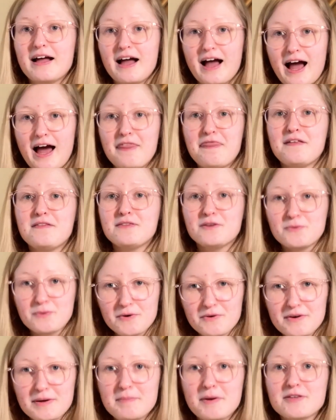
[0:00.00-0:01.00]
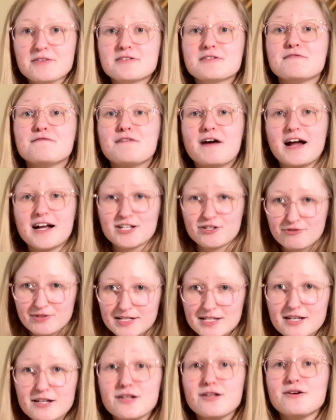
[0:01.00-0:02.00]
I think the Worry Monster factory's
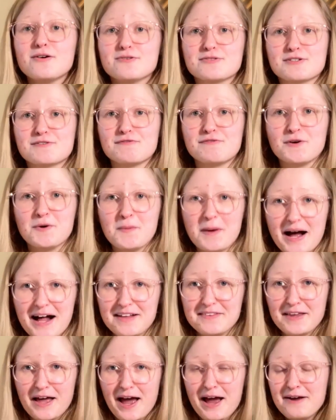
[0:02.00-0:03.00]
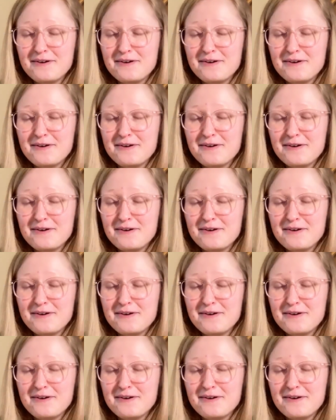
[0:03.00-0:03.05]
closed for a while now.